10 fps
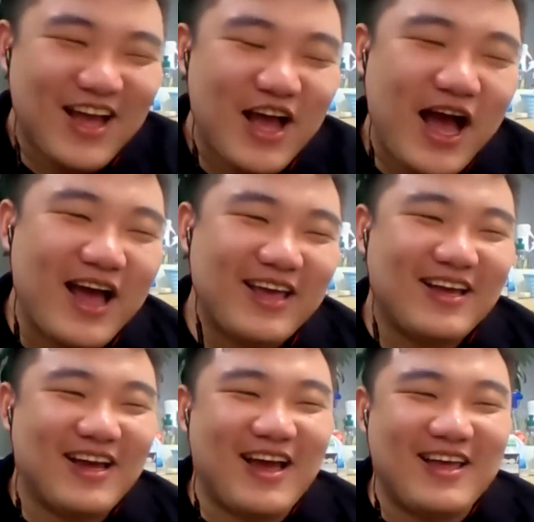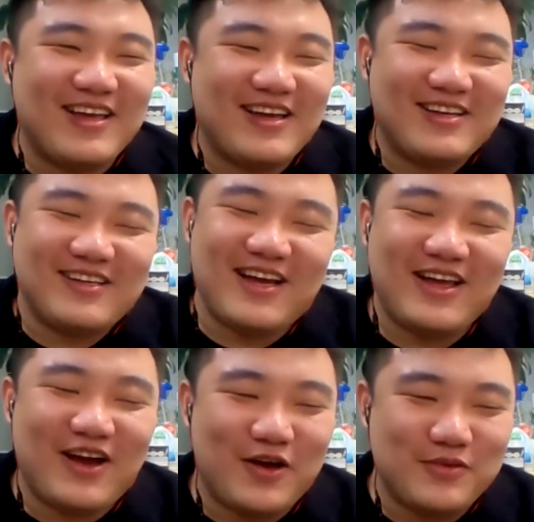I
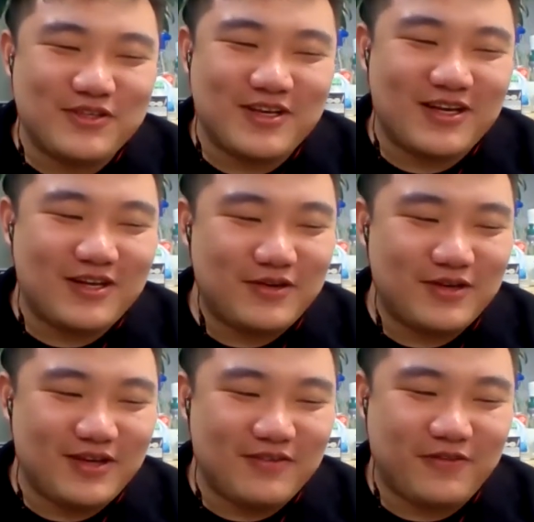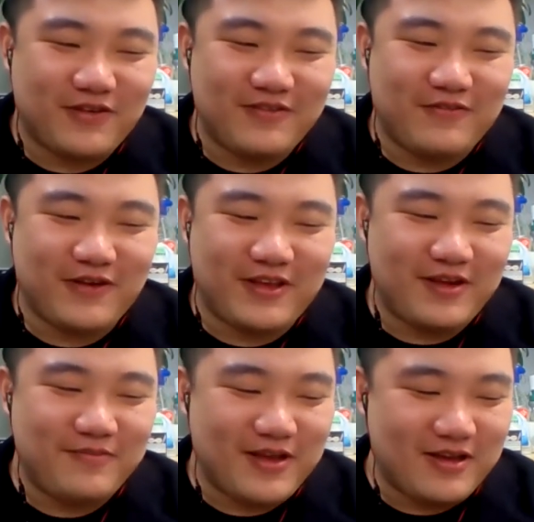almost kind of forget
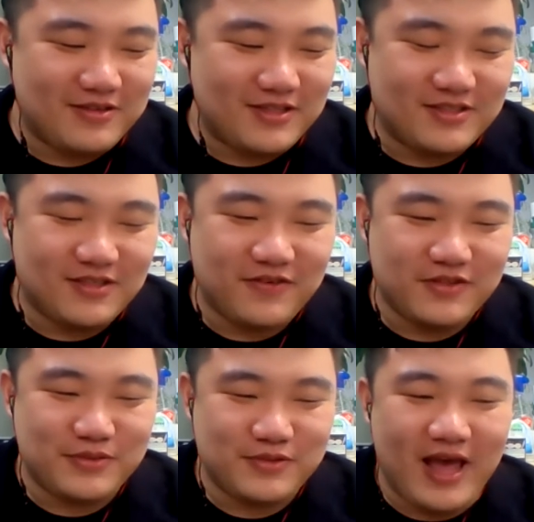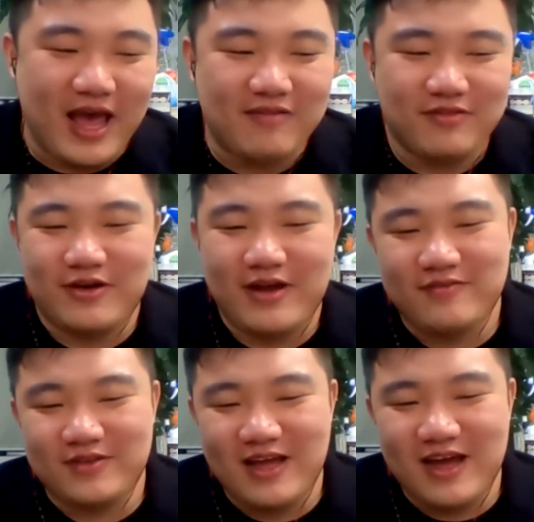about the difference between having or
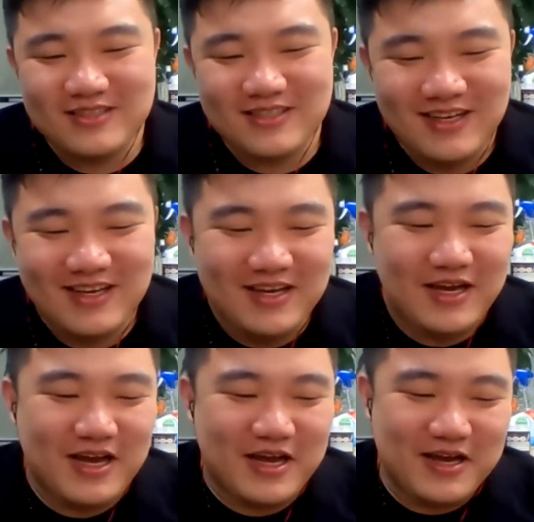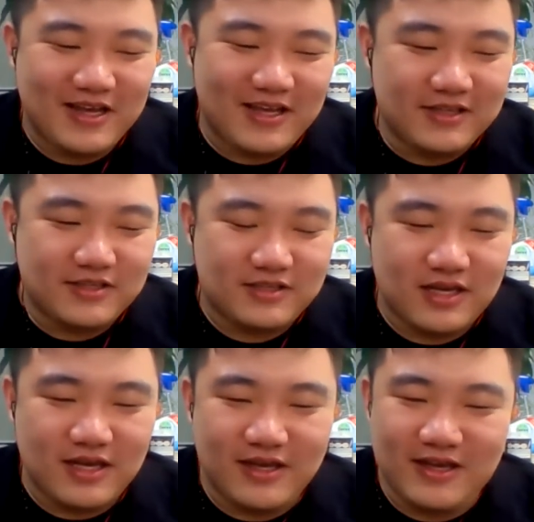having not. I guess
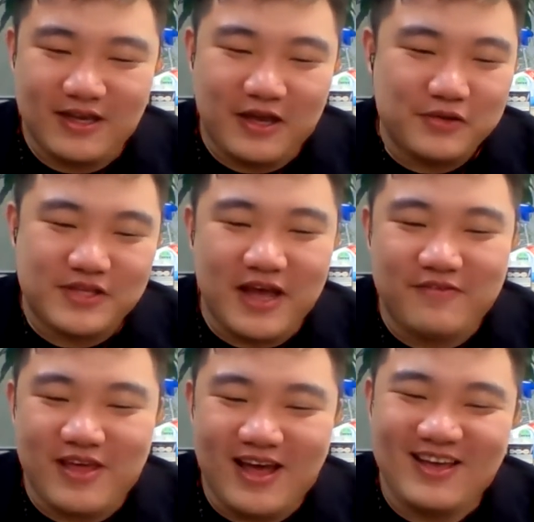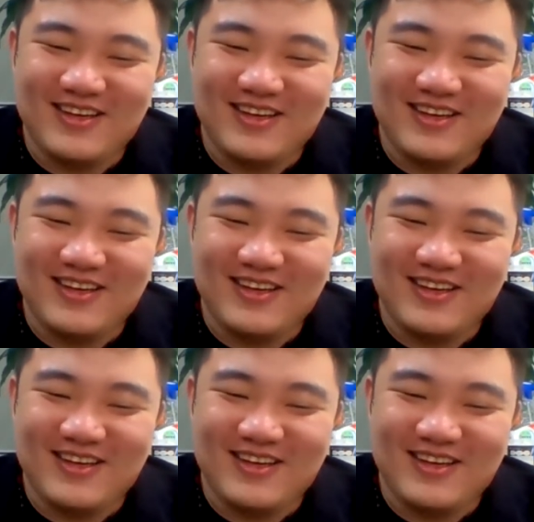I always have that.